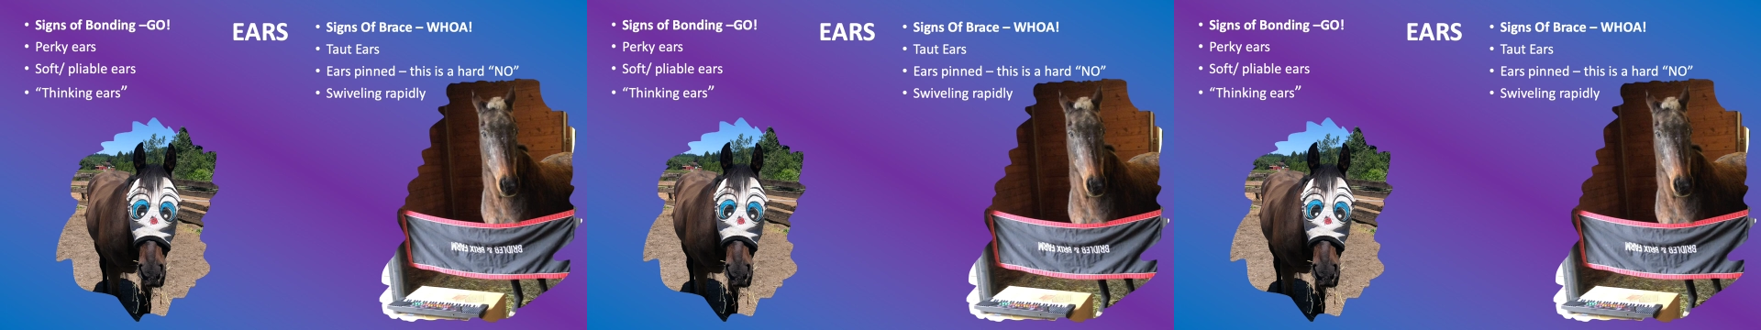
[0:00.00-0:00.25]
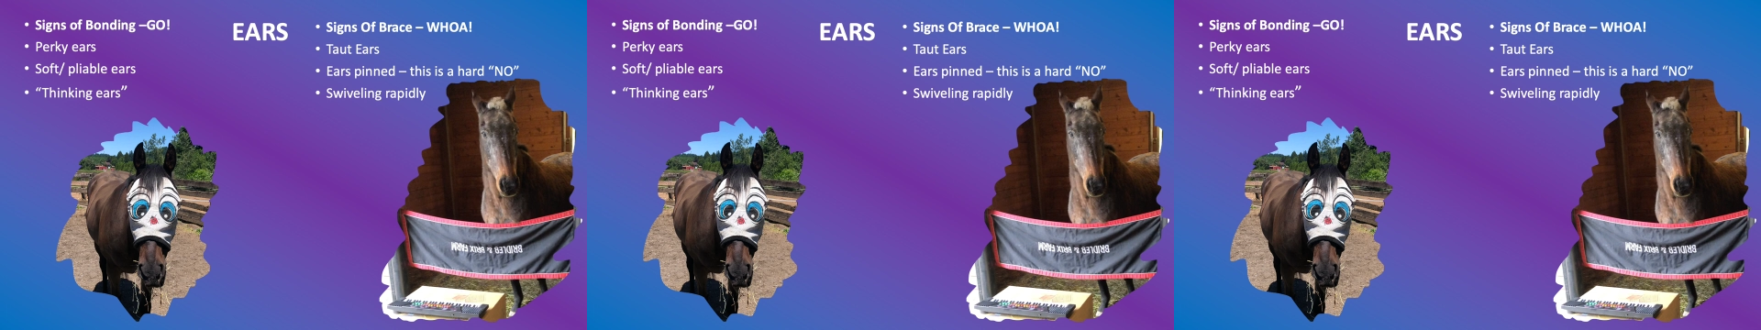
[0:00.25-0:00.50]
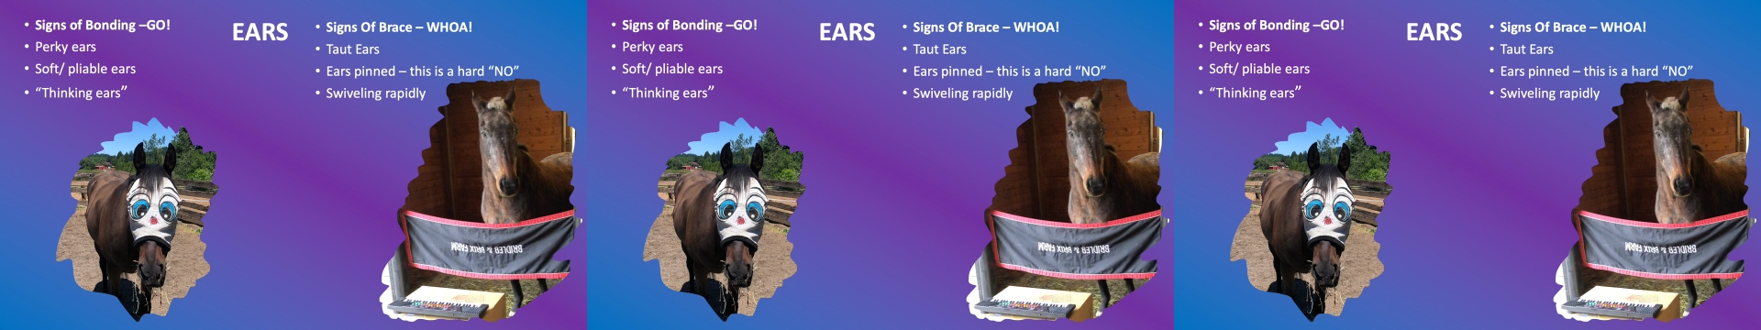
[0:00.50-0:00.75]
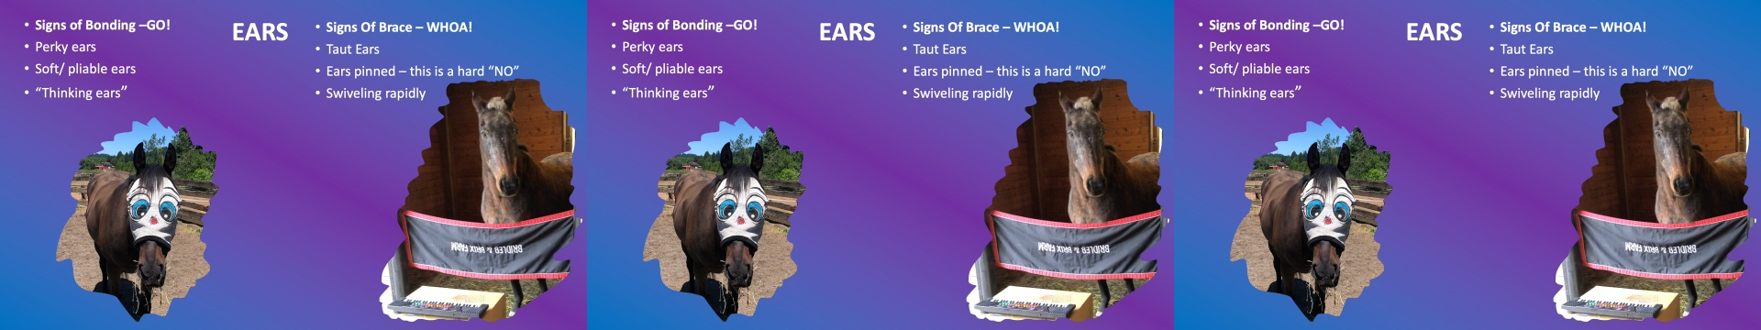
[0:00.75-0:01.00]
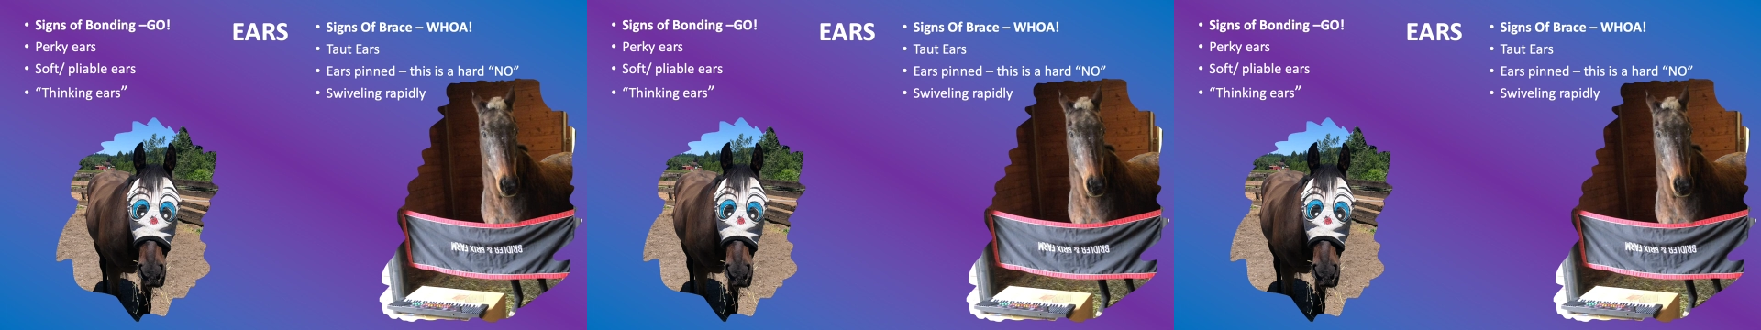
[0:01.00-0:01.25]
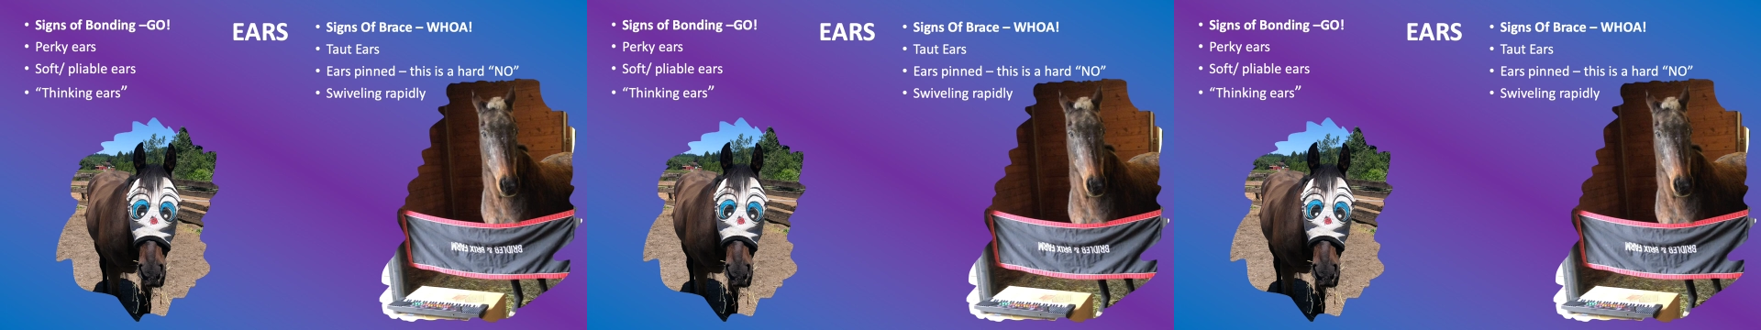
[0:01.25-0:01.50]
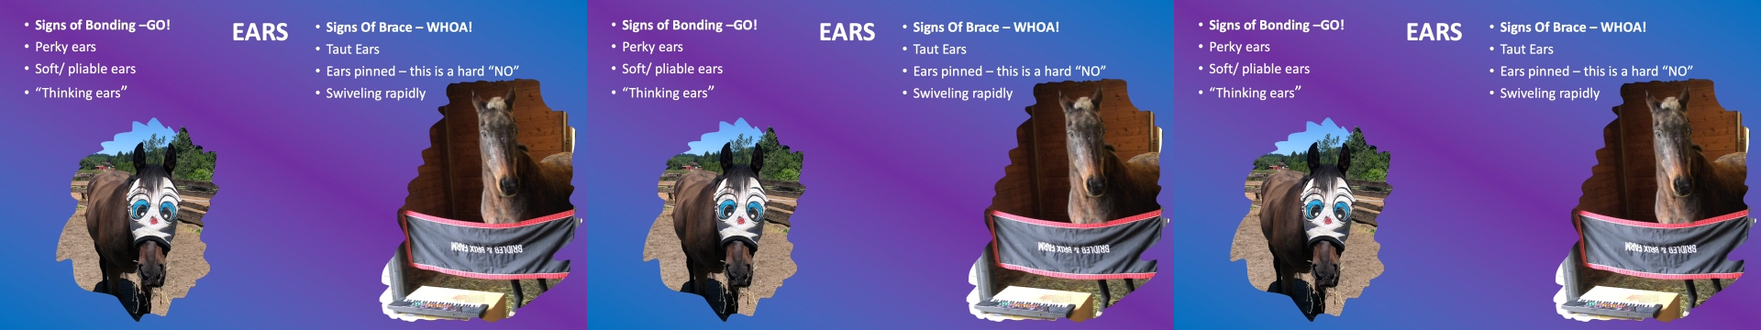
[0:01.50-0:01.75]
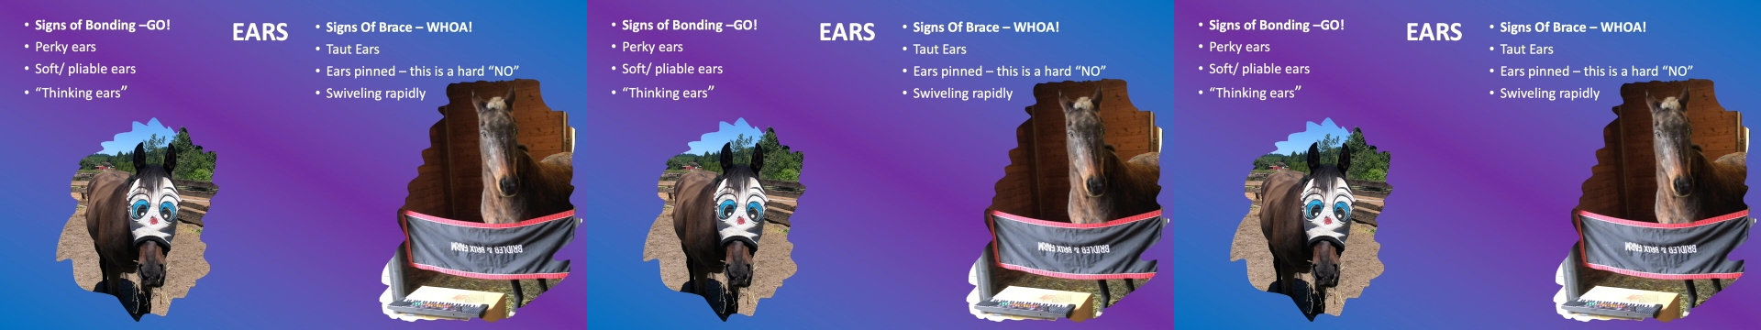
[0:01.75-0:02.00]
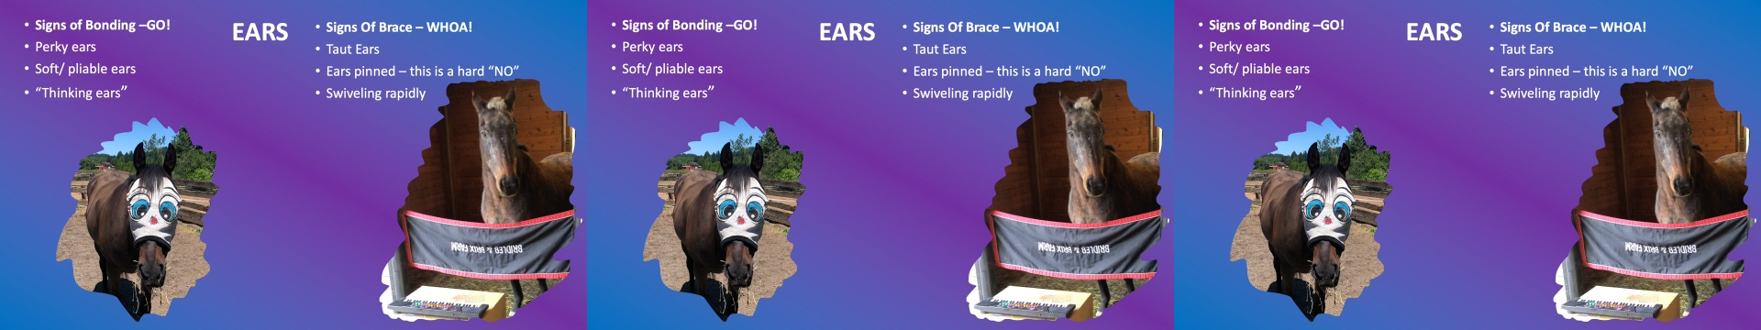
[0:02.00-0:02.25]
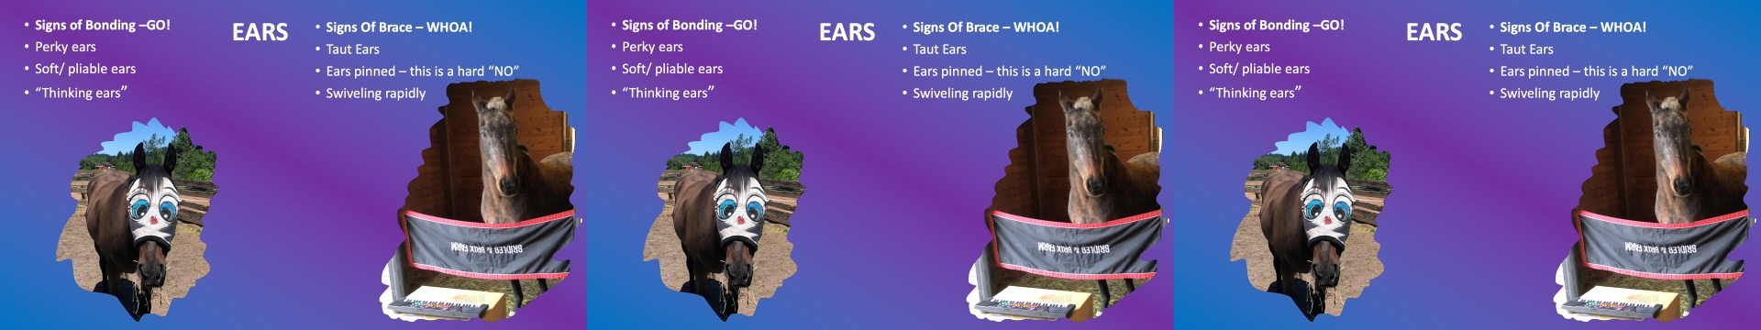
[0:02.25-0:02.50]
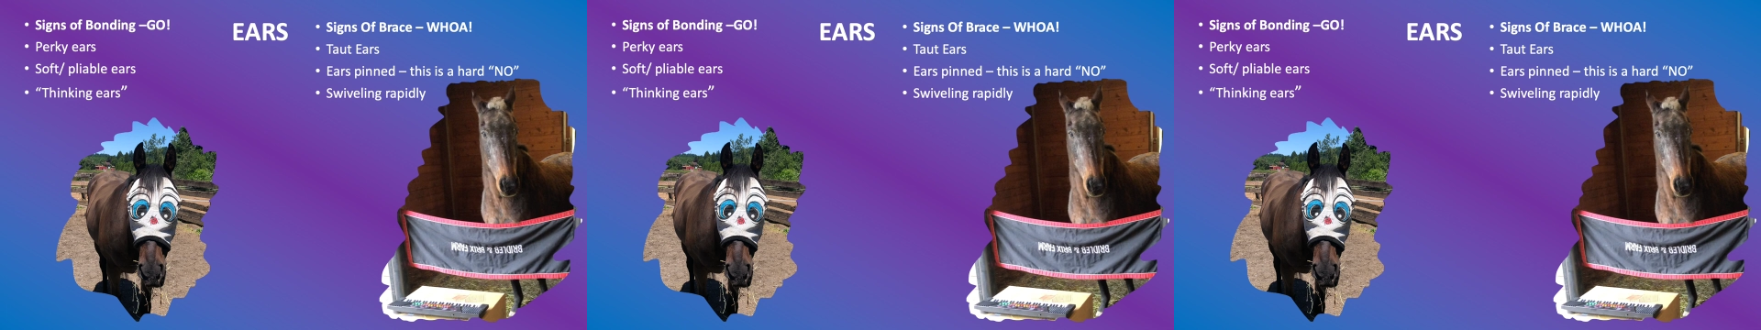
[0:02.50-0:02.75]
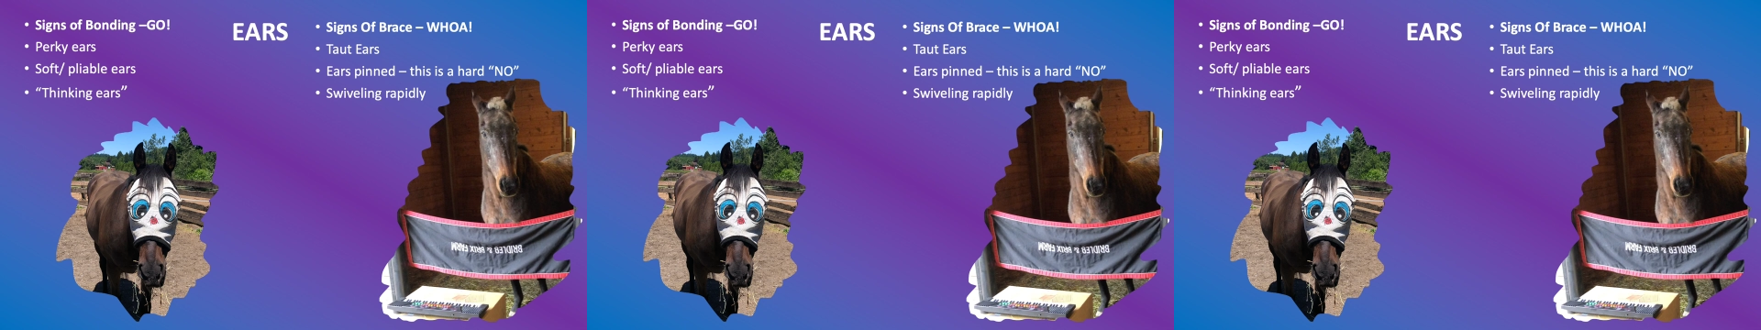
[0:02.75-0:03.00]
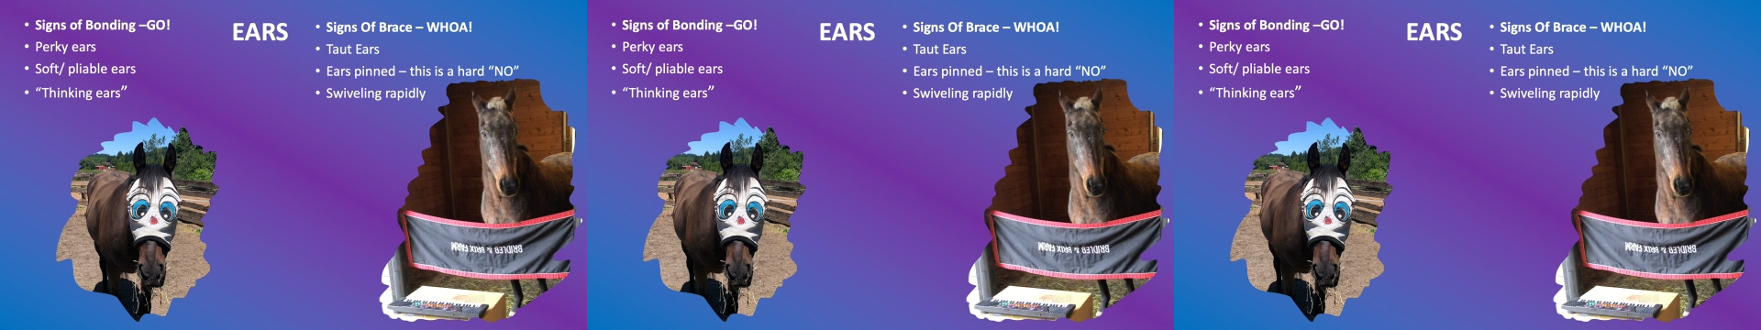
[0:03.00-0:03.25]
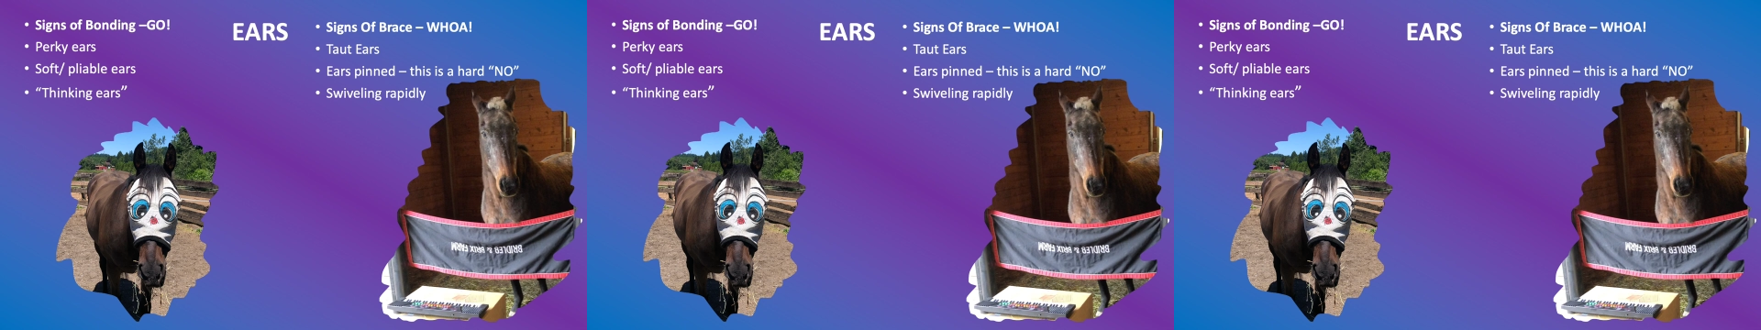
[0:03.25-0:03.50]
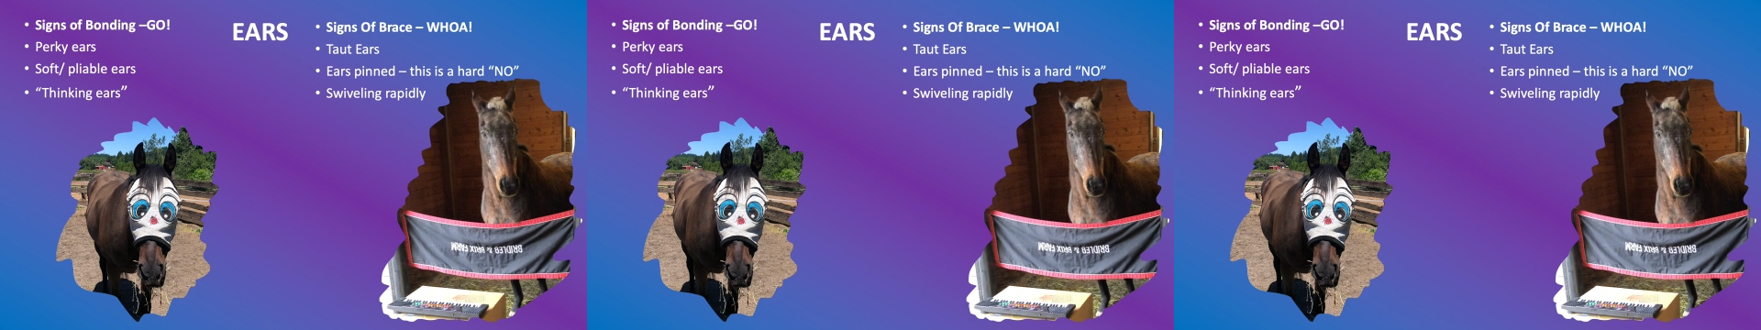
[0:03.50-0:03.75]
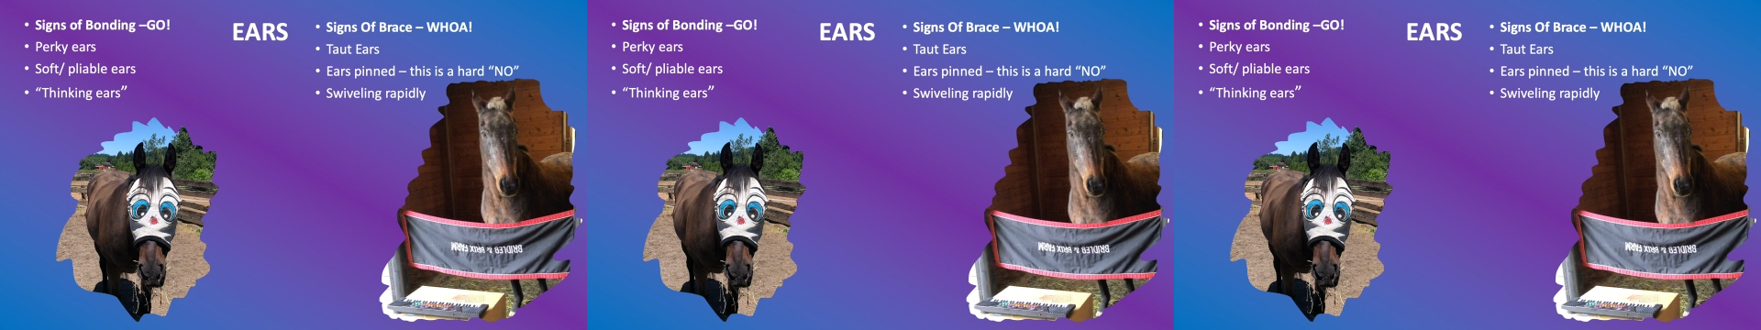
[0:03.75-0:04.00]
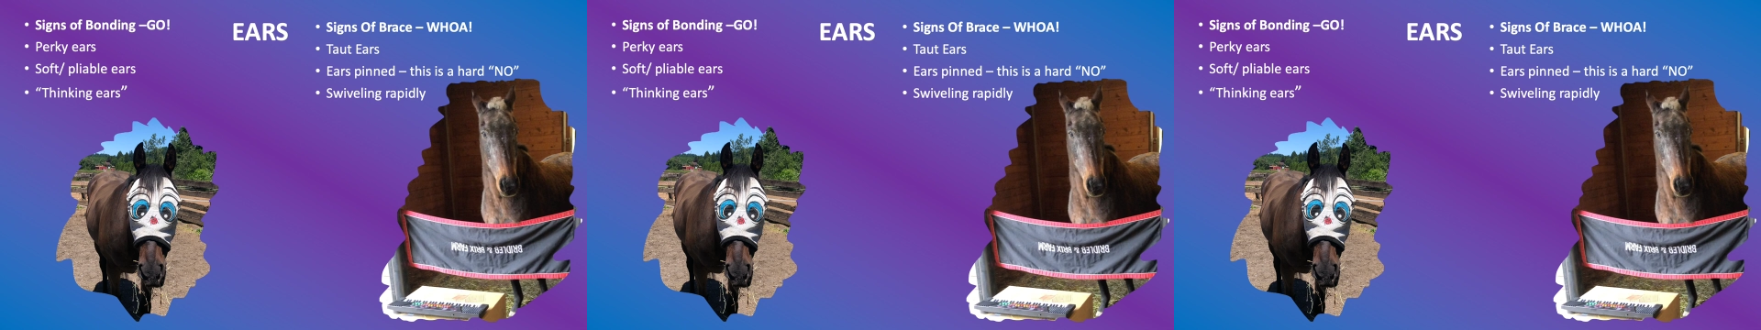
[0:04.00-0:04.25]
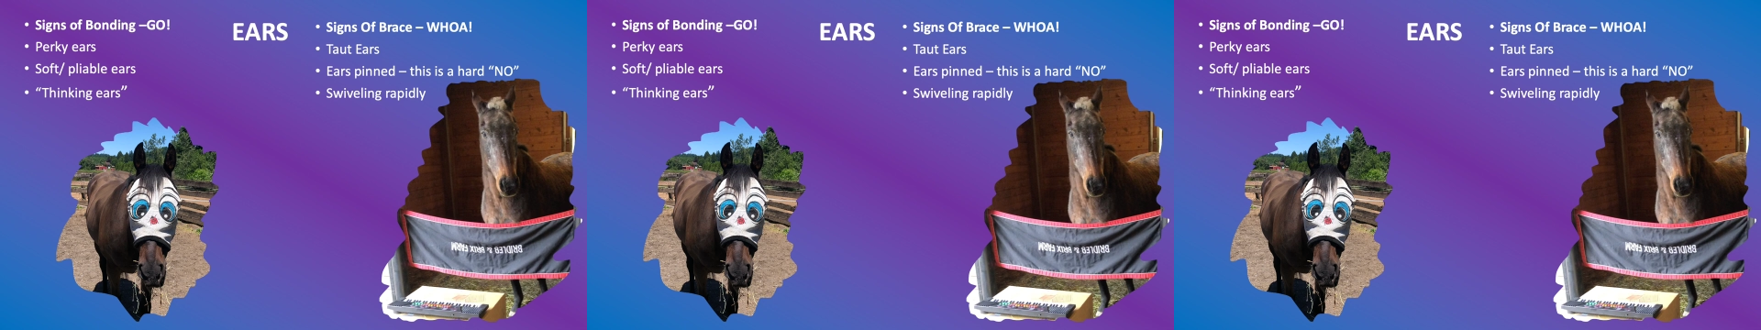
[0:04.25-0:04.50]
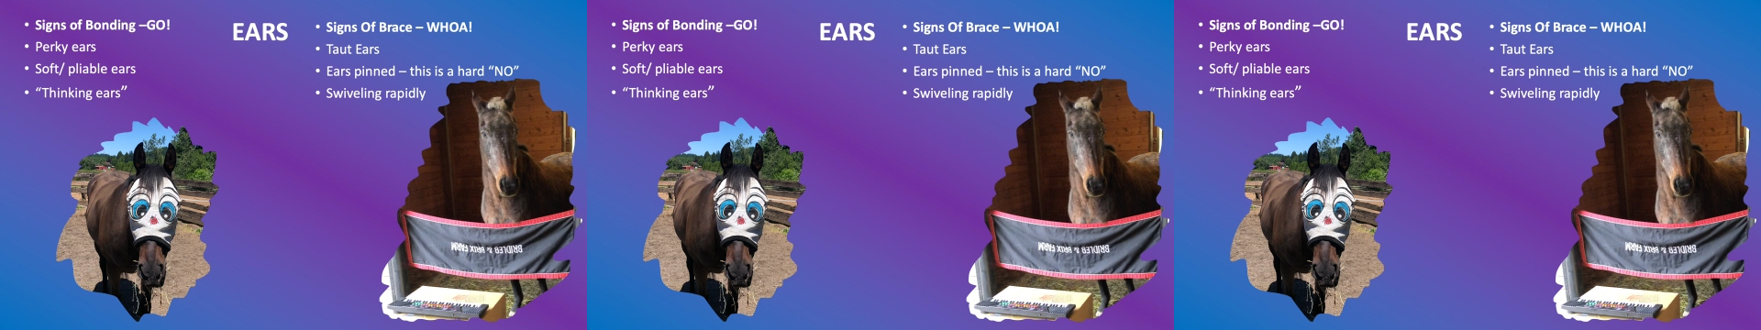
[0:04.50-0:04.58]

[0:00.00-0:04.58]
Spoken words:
[unreadable: no face in view]